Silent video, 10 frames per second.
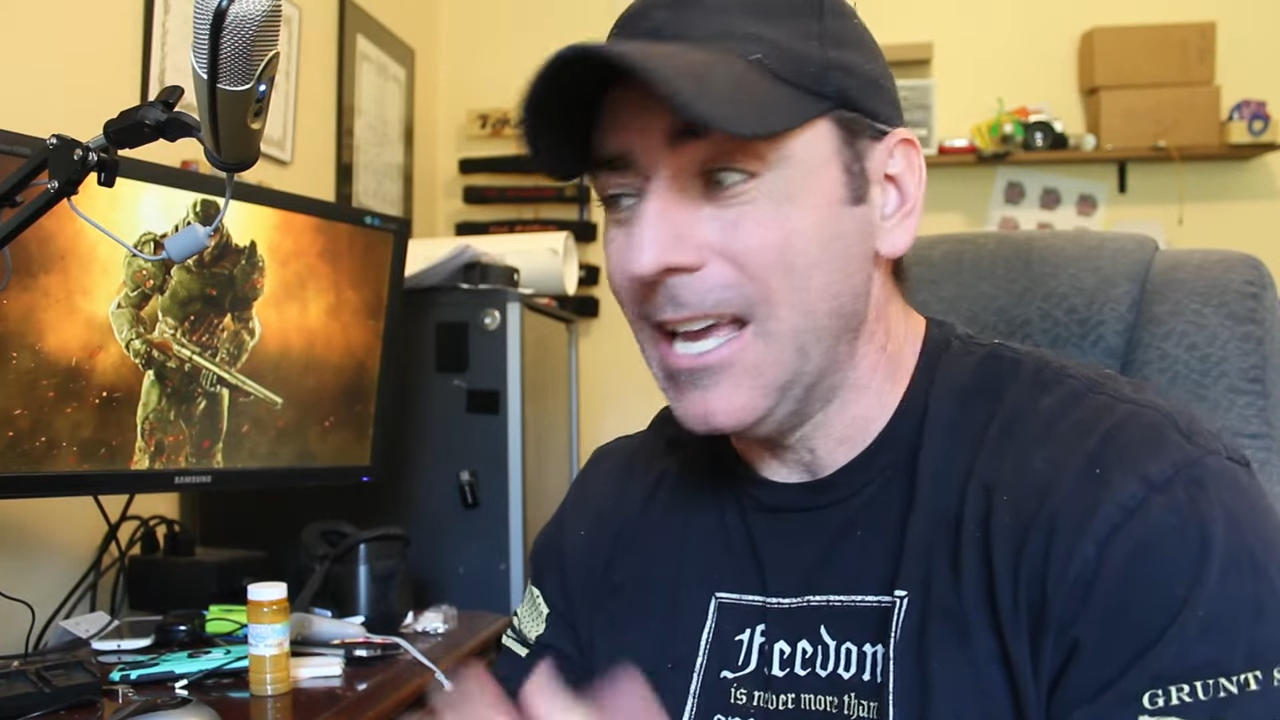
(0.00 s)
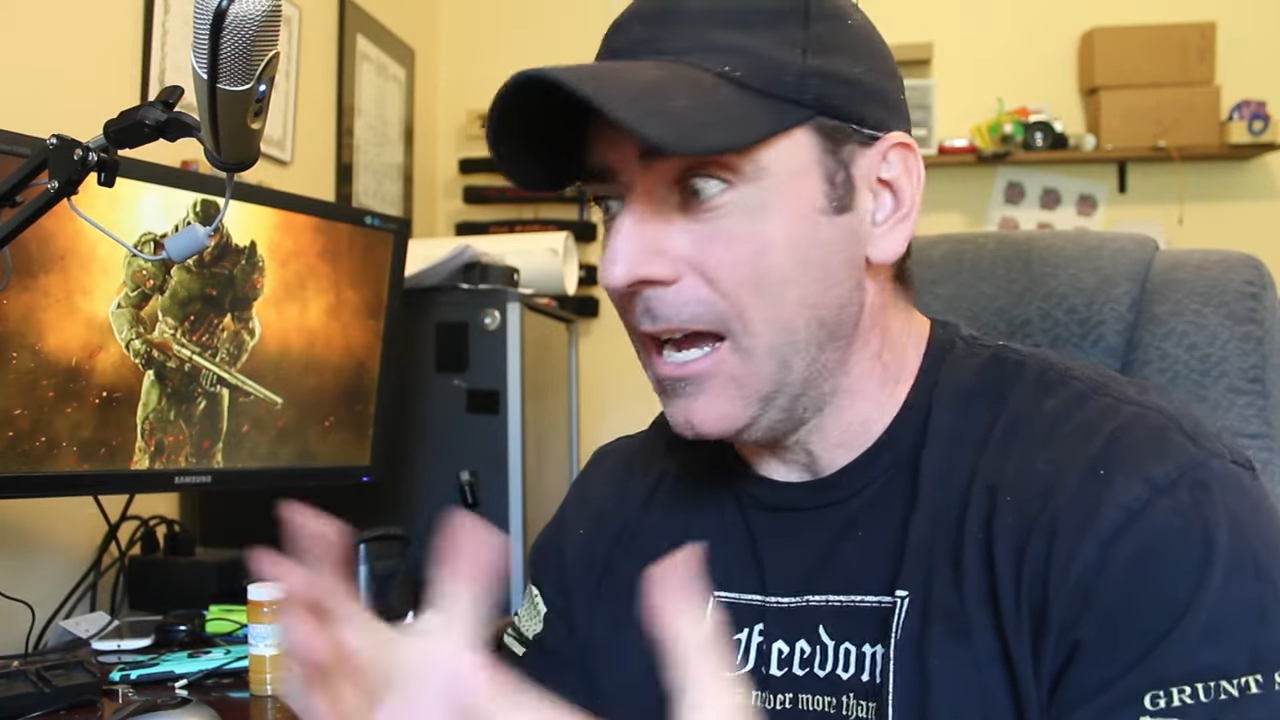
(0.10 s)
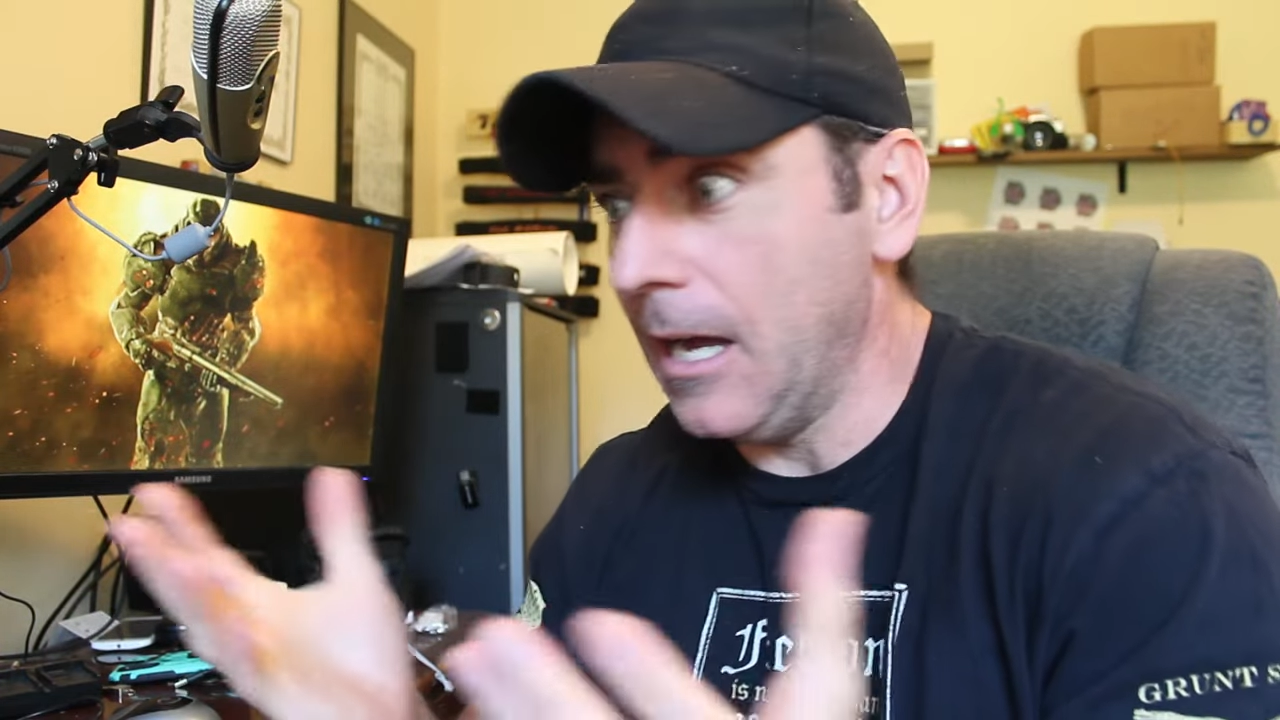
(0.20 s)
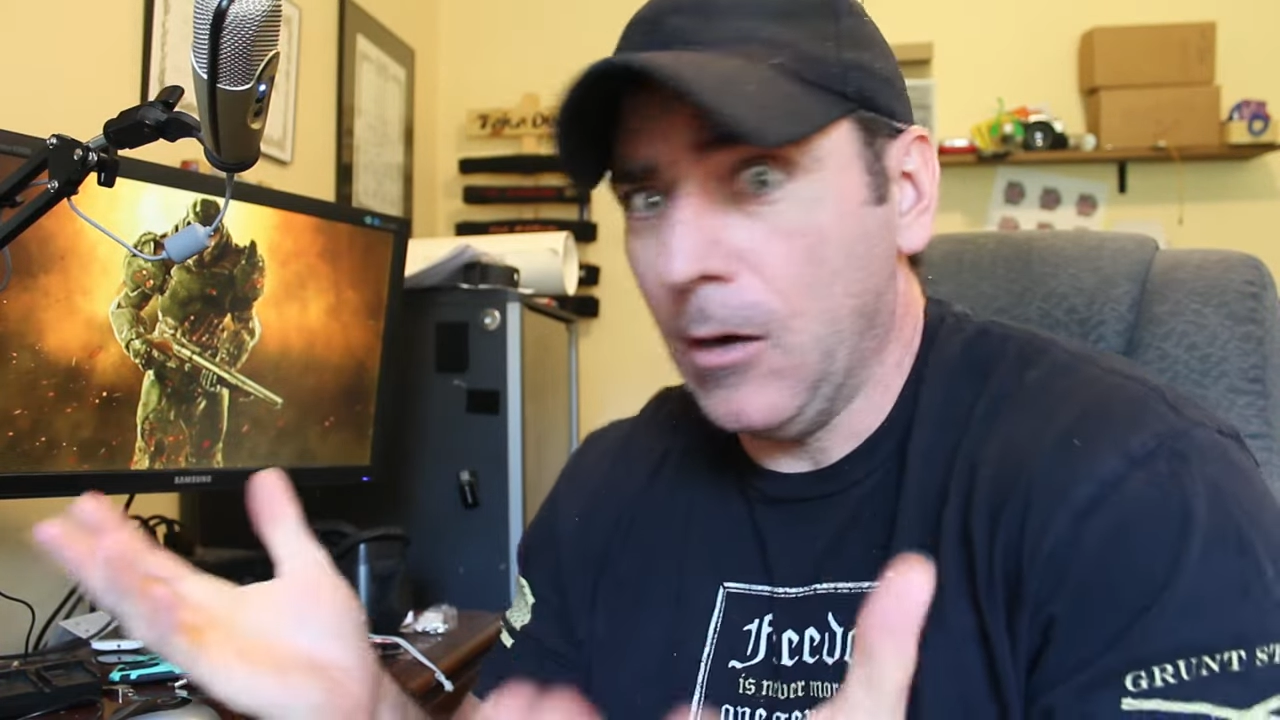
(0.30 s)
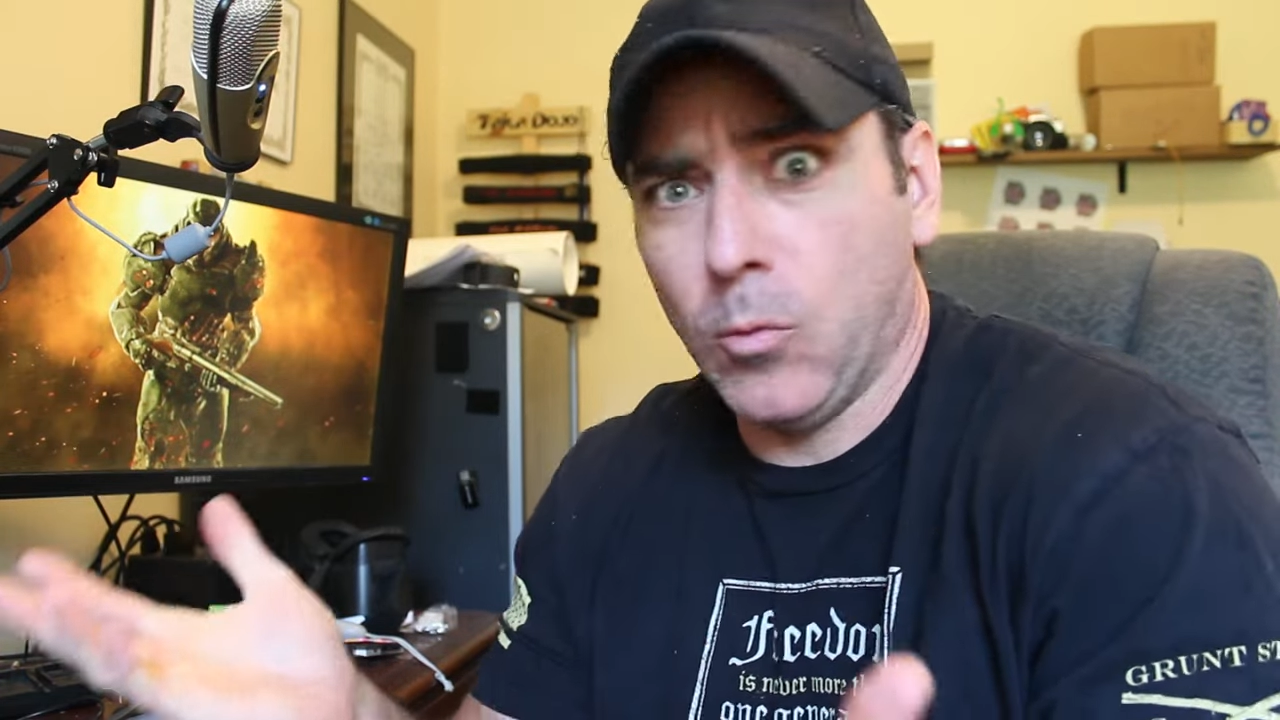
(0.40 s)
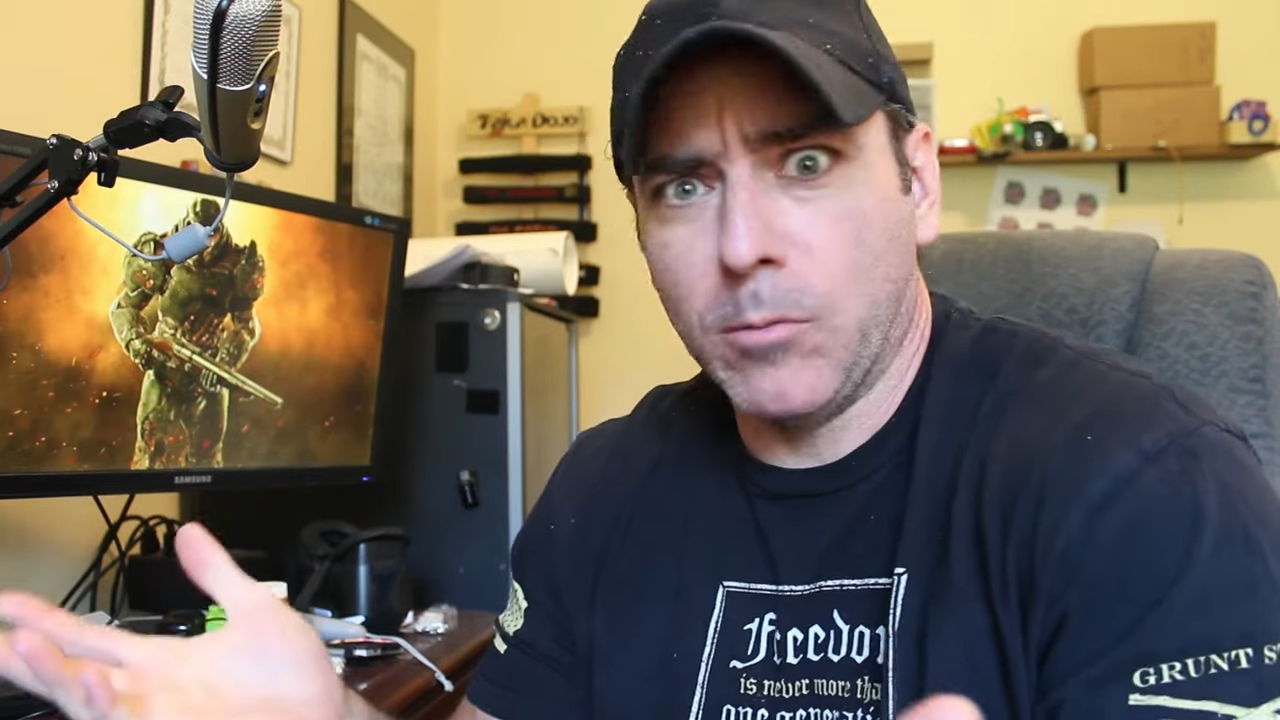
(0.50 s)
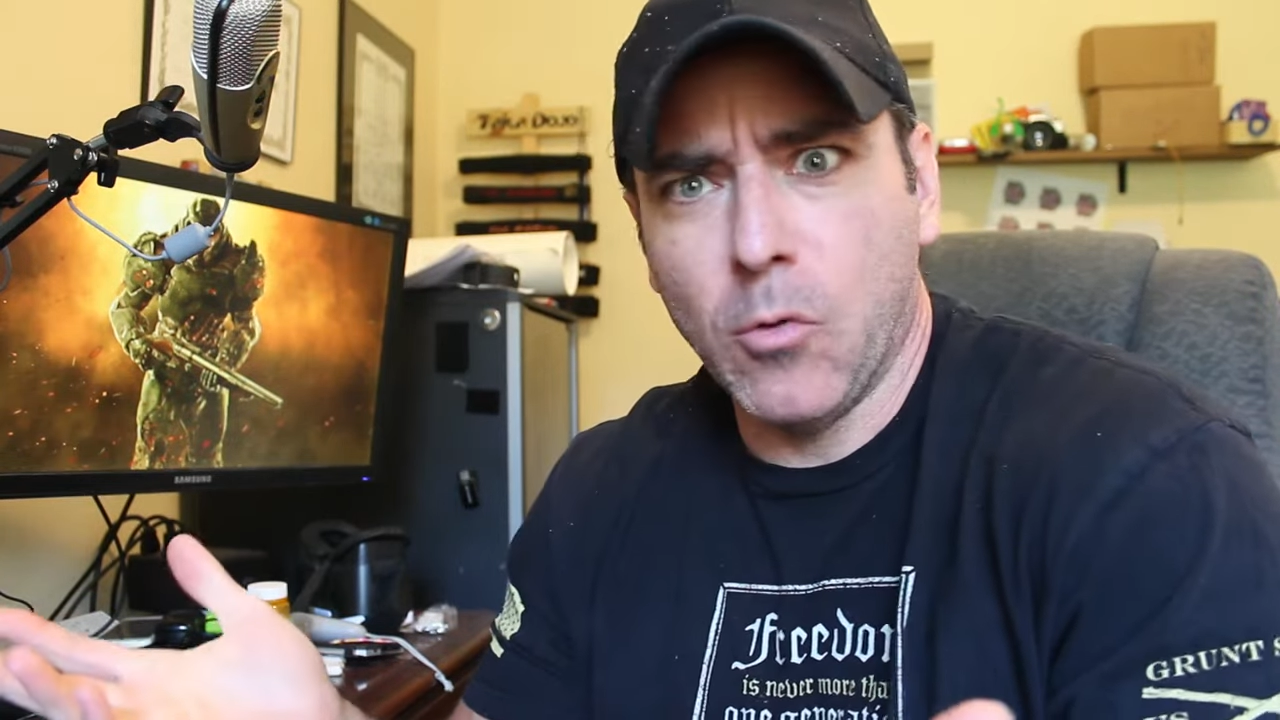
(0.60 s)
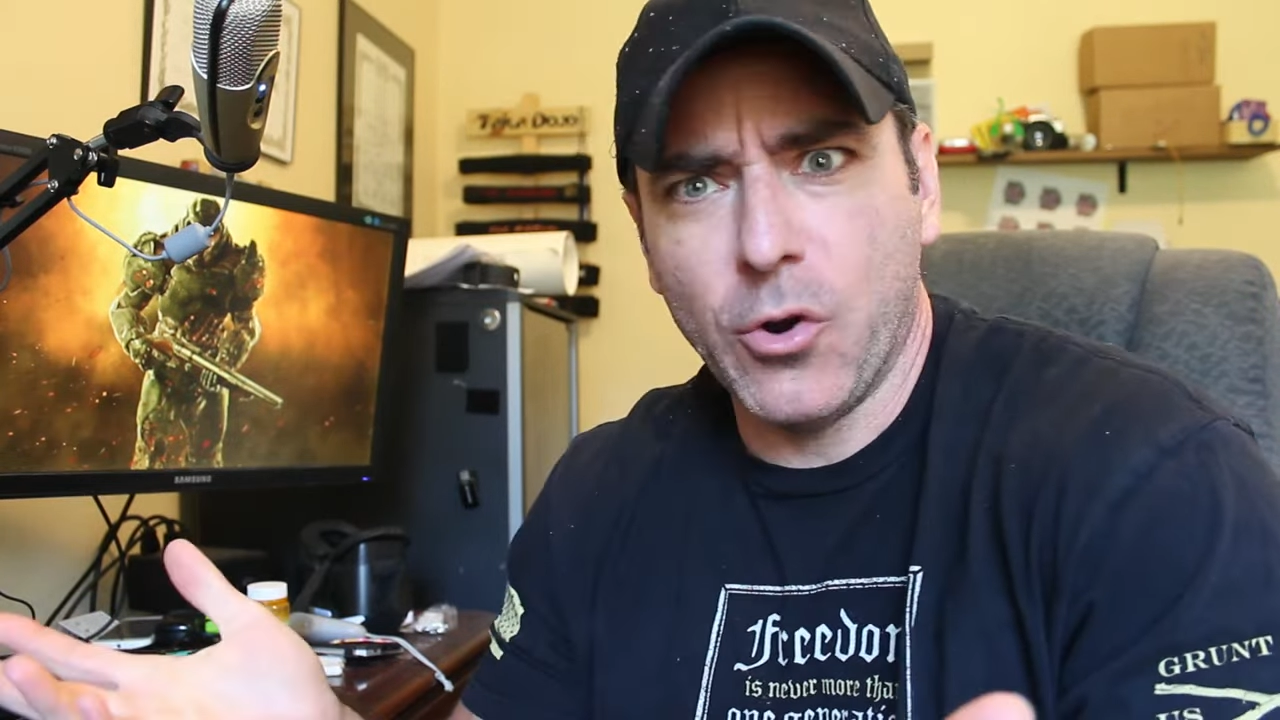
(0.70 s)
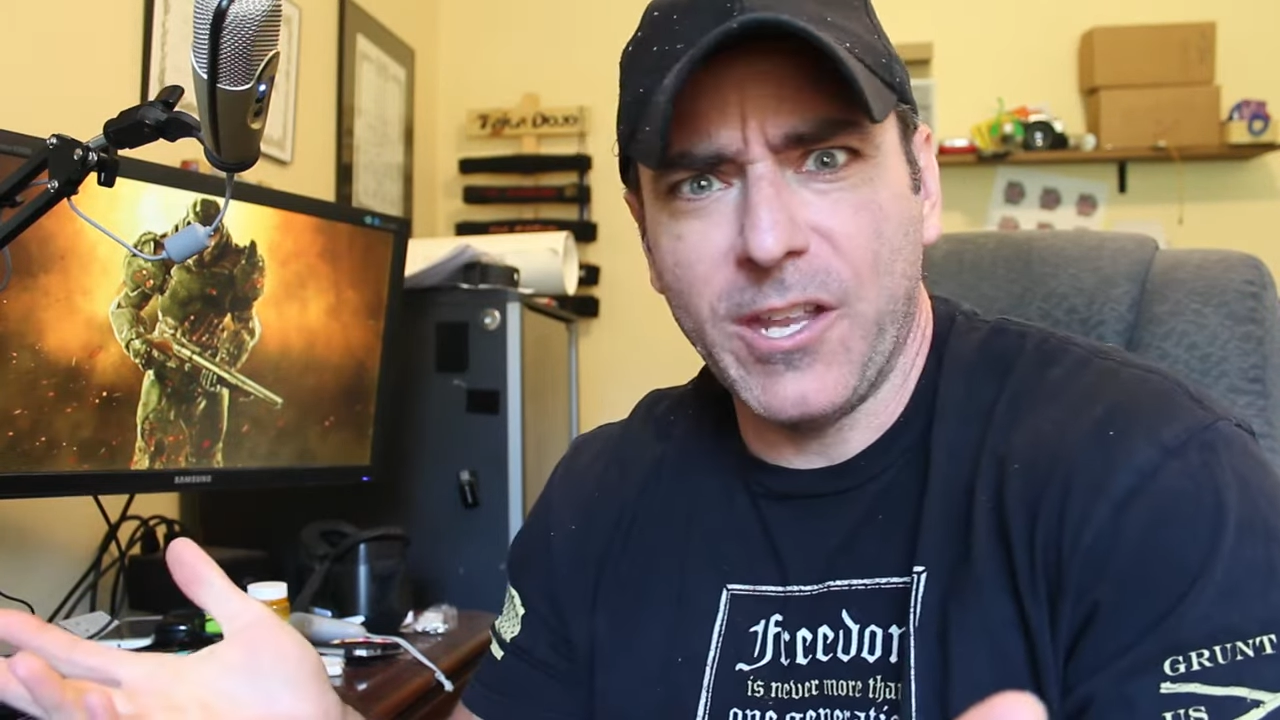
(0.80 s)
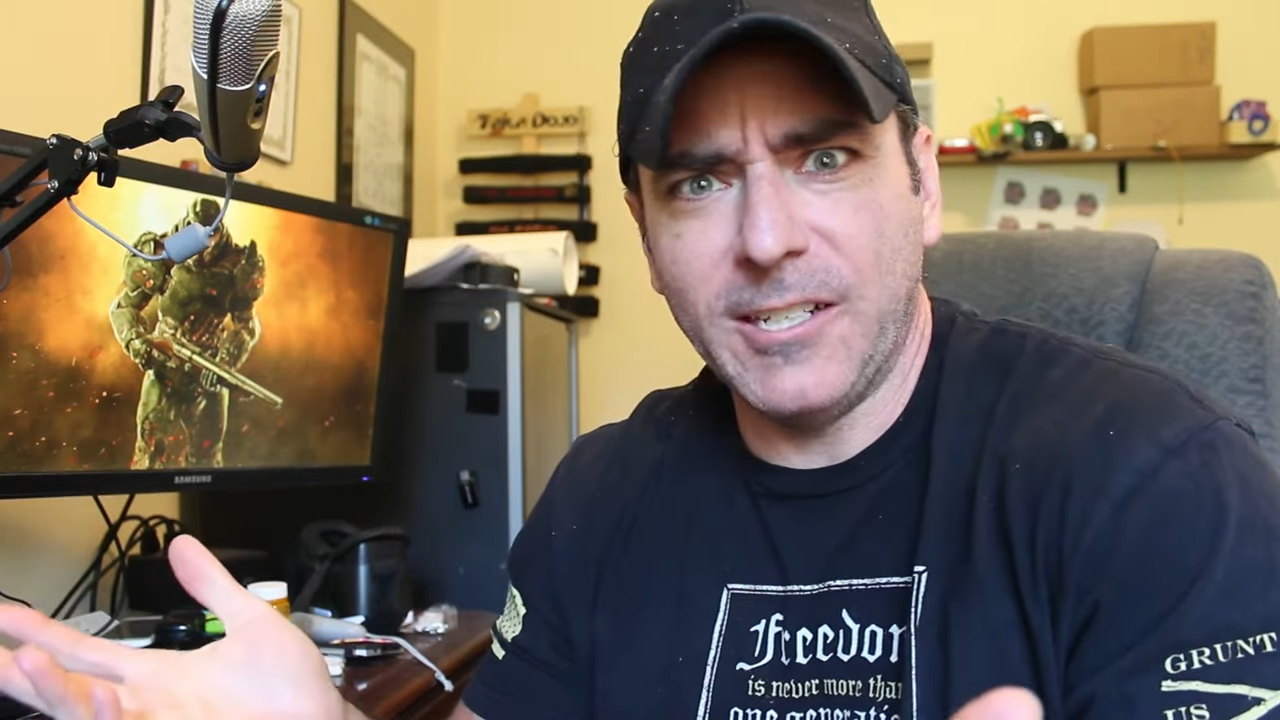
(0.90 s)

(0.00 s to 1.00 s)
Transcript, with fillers: Uh, we're more than